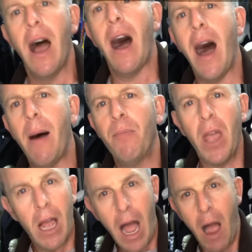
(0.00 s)
I
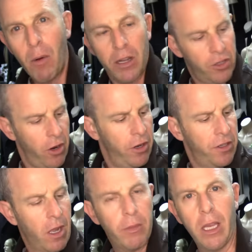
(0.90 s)
want to show you
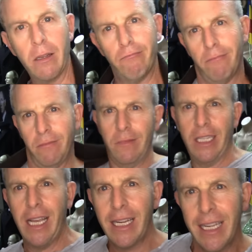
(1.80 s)
something,
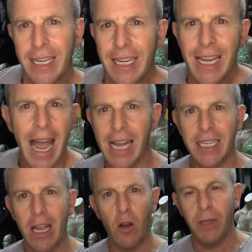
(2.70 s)
and
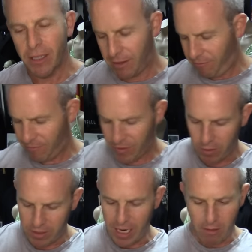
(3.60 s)
gosh, I hope this
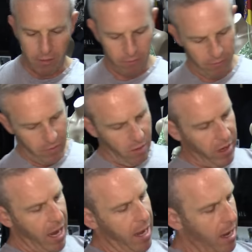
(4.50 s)
turns out
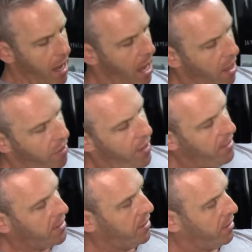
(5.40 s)
okay.
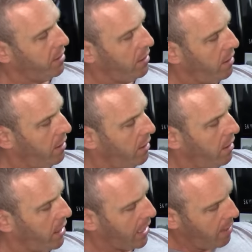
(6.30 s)
This,
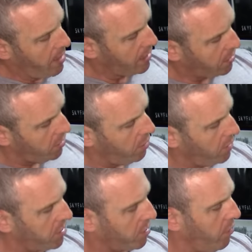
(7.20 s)
like I mentioned to
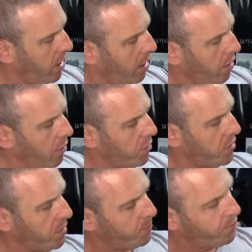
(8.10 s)
you, is screen
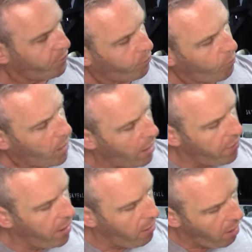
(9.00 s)
used.
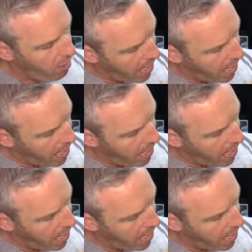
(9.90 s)
There are